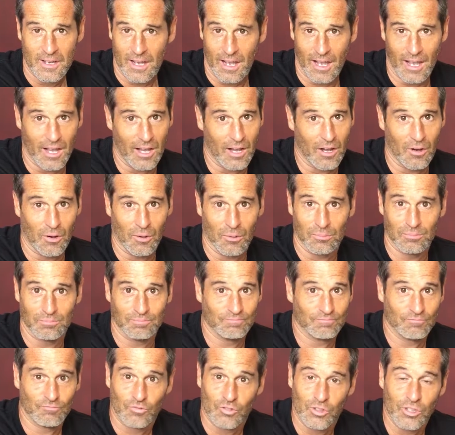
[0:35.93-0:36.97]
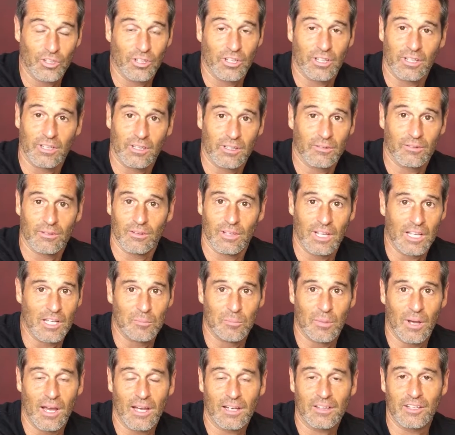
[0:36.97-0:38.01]
how really
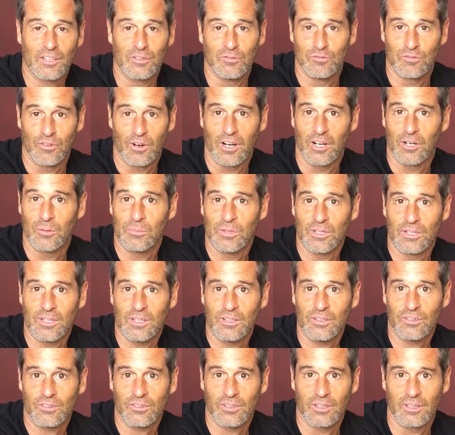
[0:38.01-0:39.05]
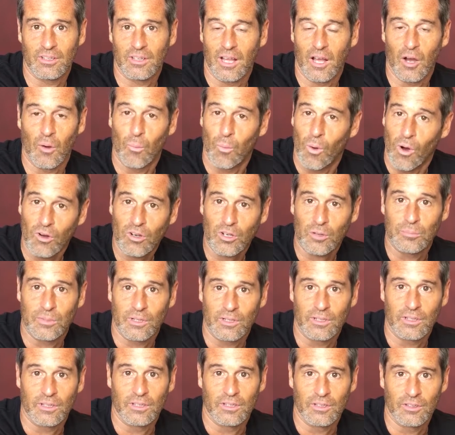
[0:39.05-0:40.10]
laid back the environment is, and how
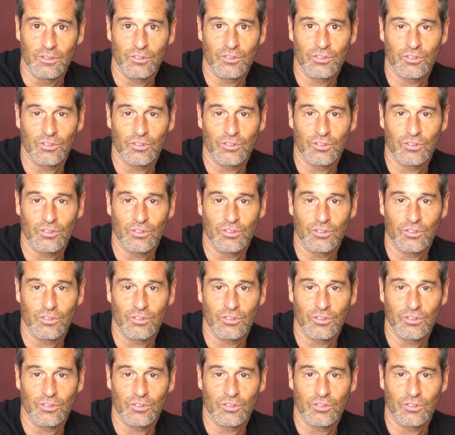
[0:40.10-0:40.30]
welcoming it is.